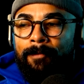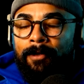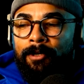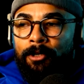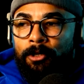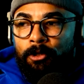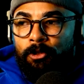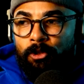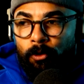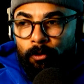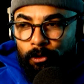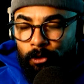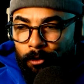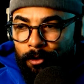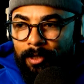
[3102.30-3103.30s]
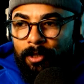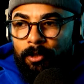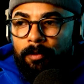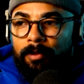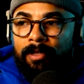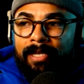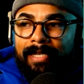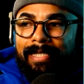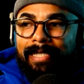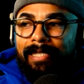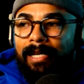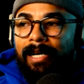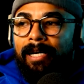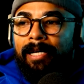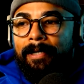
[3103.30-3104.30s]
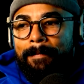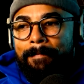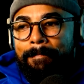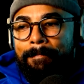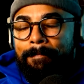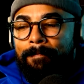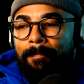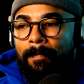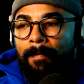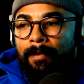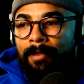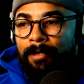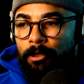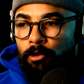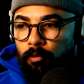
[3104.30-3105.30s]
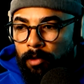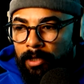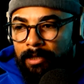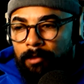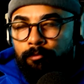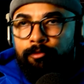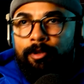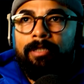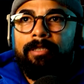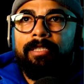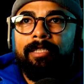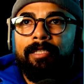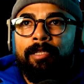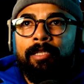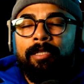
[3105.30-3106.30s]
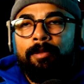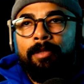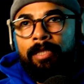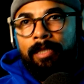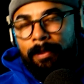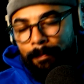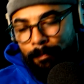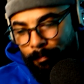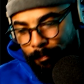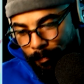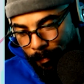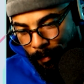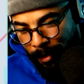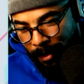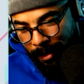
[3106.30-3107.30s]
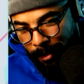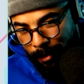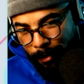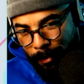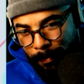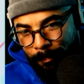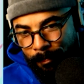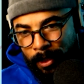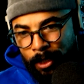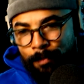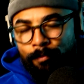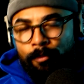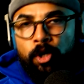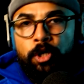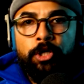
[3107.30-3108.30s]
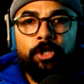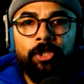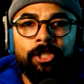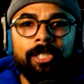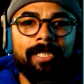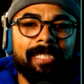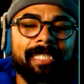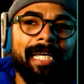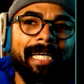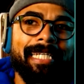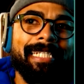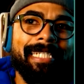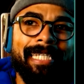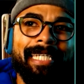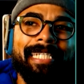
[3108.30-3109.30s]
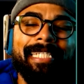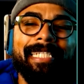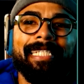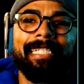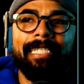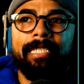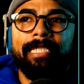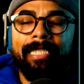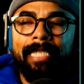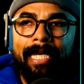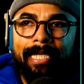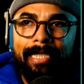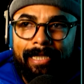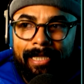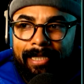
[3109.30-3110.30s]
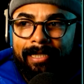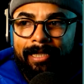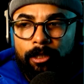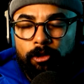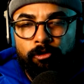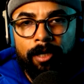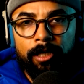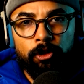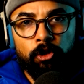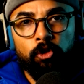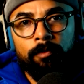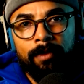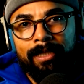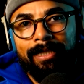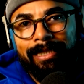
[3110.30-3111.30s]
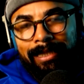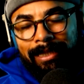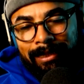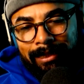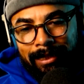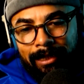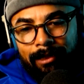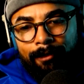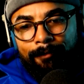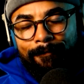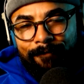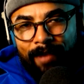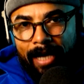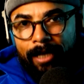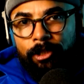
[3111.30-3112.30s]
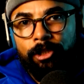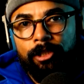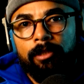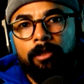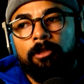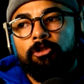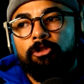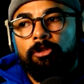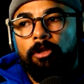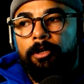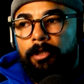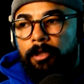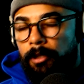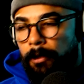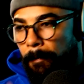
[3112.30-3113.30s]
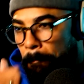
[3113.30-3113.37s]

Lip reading: So during this time, this was really the emerging scientistic transhumanist elite faction started here.